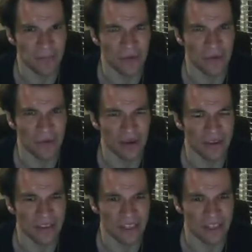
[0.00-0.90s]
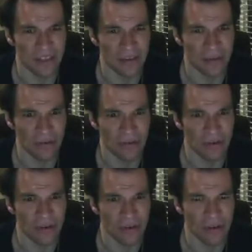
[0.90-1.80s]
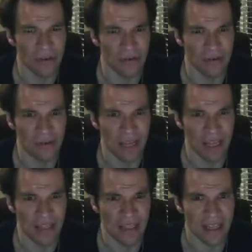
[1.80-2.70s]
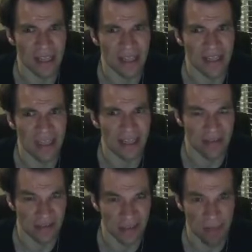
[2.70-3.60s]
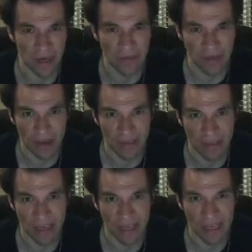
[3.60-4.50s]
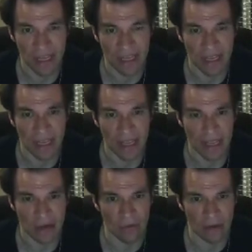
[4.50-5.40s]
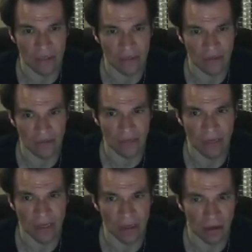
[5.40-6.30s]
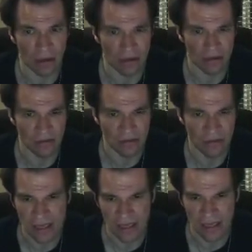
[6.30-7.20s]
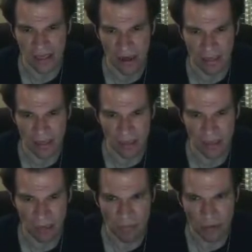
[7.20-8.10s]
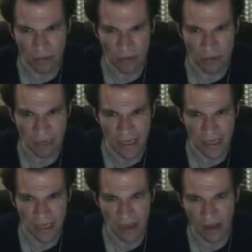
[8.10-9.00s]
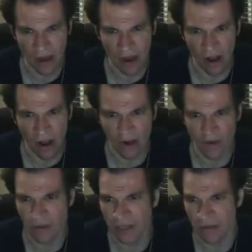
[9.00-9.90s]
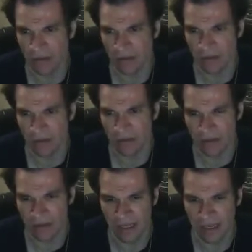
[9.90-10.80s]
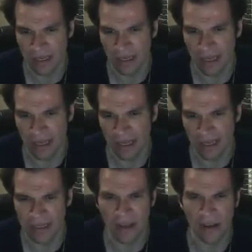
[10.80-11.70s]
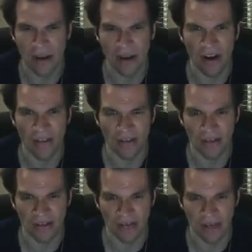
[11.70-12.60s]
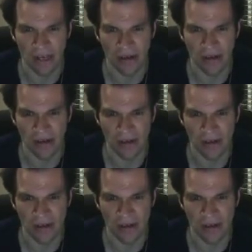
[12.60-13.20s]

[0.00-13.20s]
worth it to do that, and it simplifies the equation because the optimum would be always to get over to here,